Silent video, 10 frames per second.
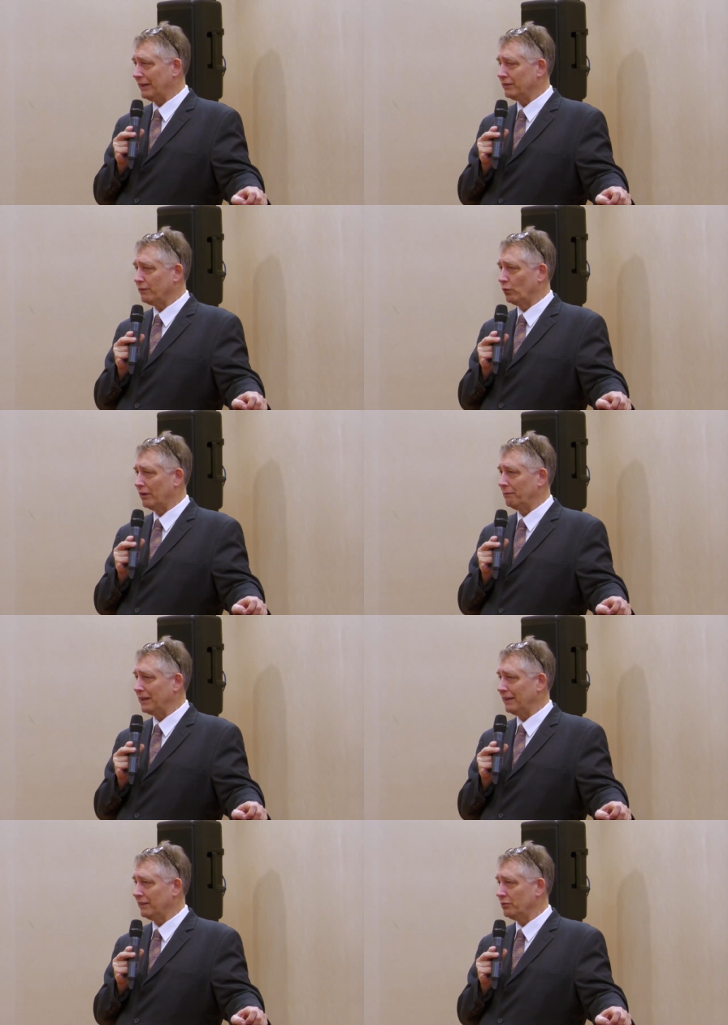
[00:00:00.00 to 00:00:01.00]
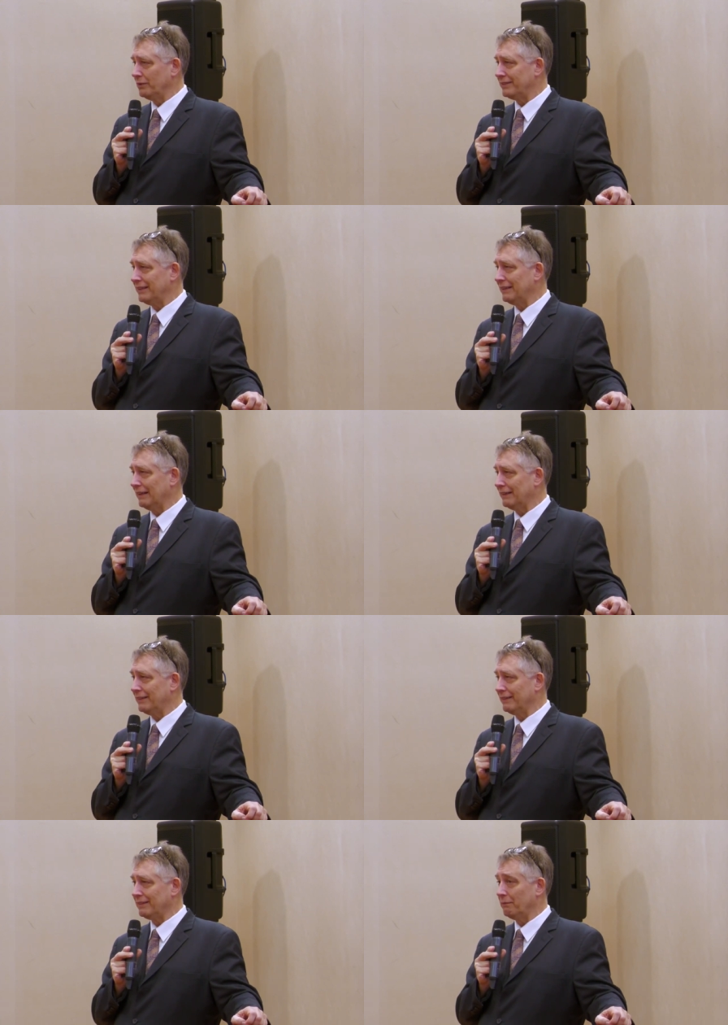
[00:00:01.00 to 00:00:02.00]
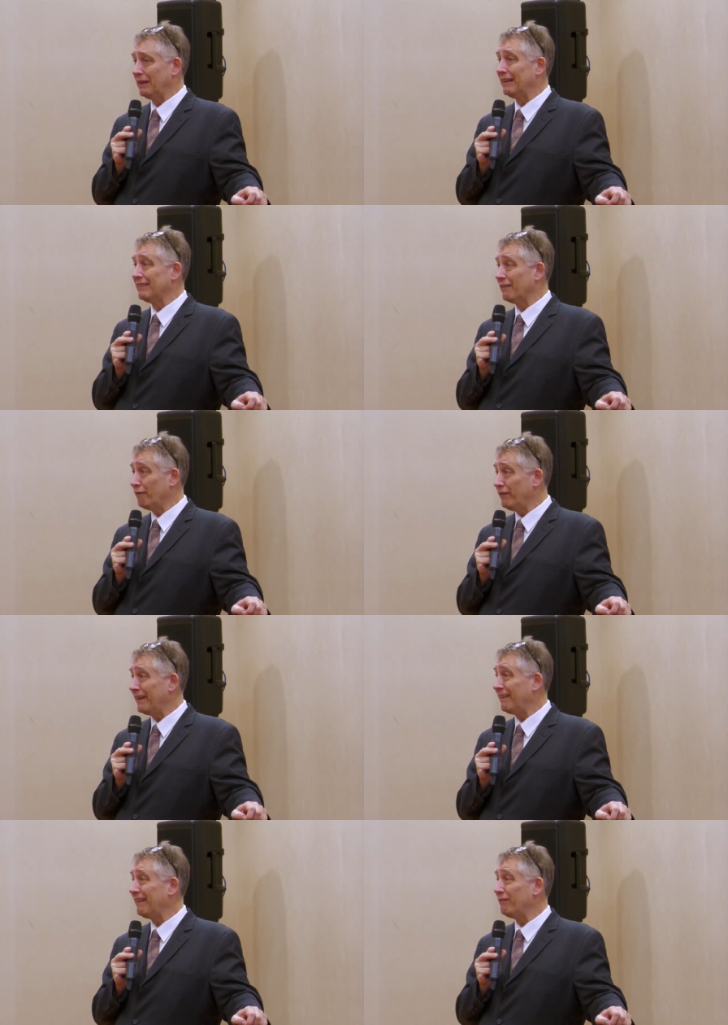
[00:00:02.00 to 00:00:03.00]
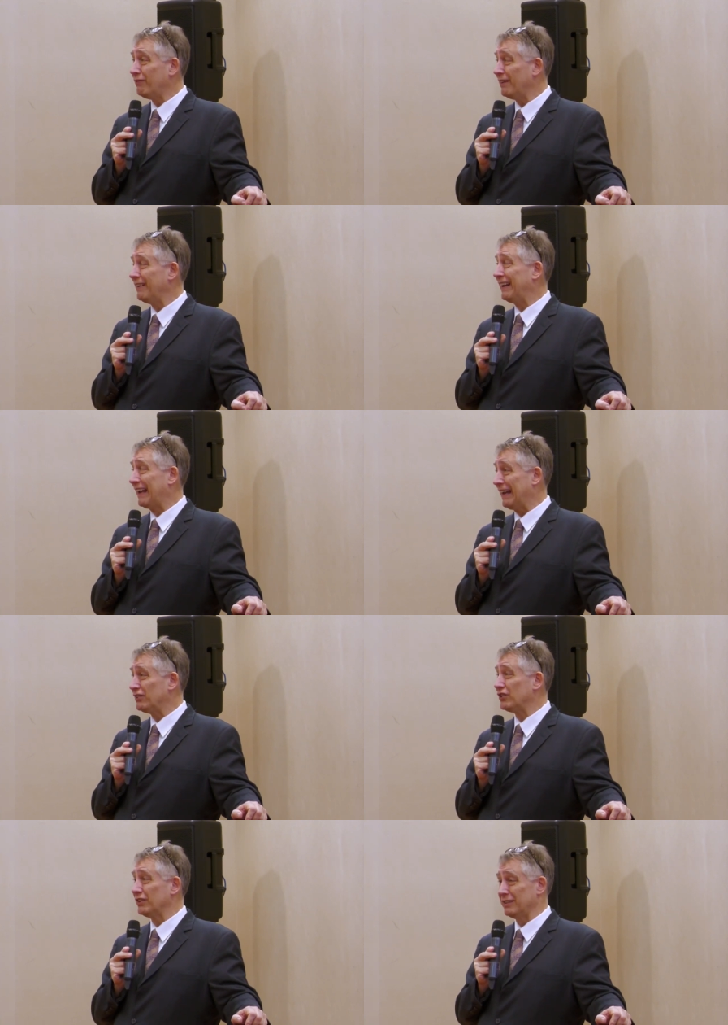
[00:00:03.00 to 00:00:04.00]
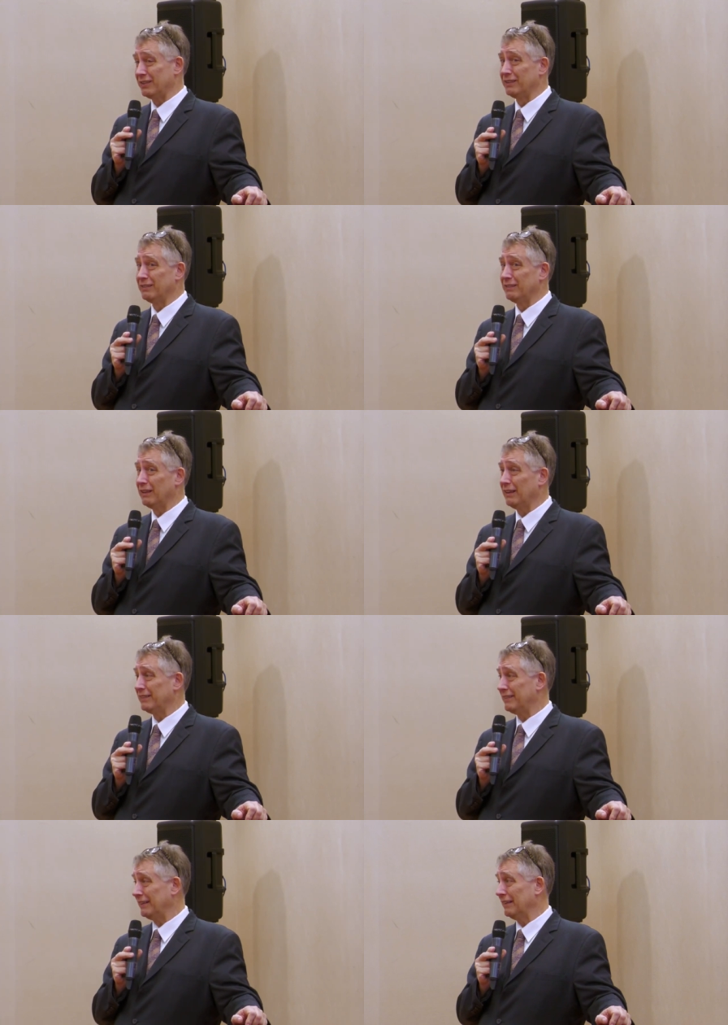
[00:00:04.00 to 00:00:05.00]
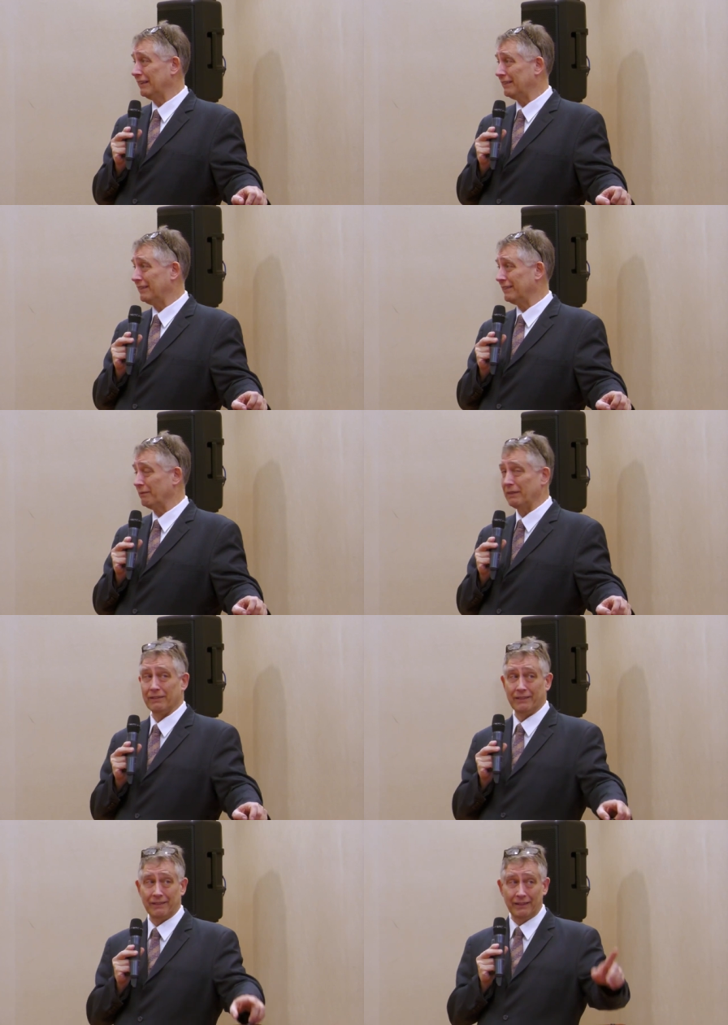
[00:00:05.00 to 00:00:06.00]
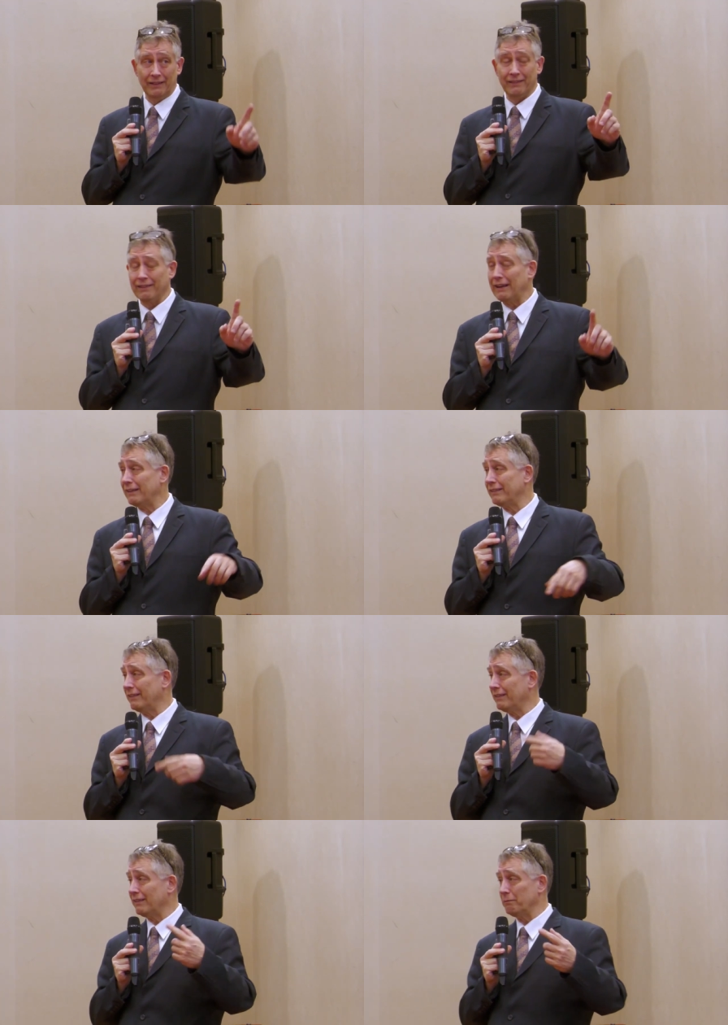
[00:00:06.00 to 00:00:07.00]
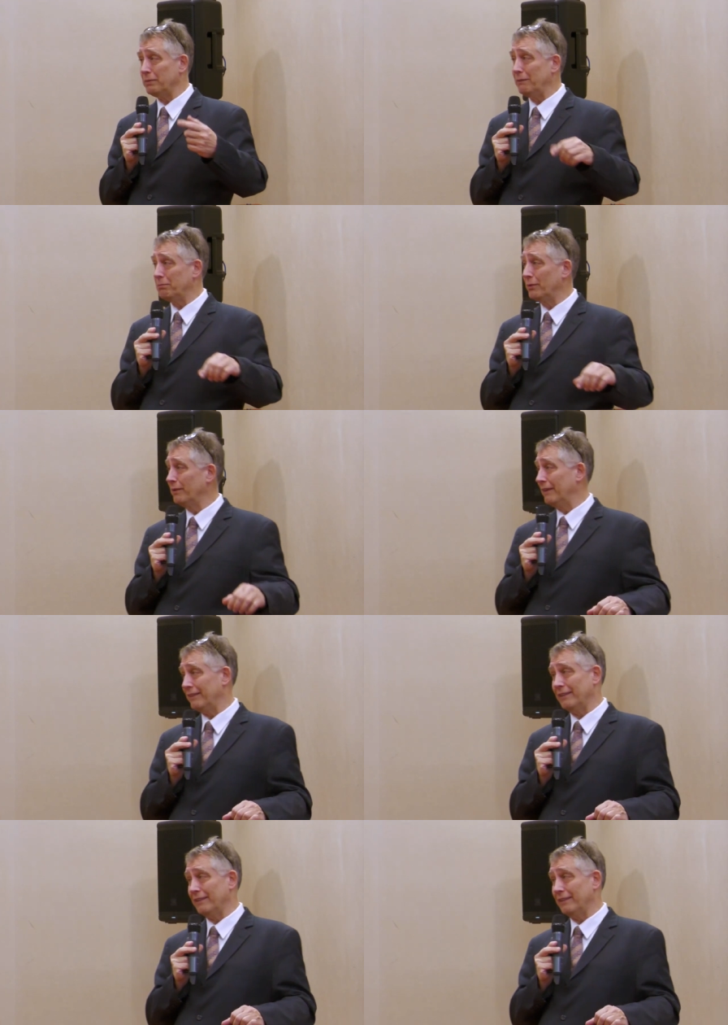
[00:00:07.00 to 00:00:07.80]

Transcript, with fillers: transformed into a signaling system, and it's a very, very ancient uh, signaling system. It's in insects, it's in people,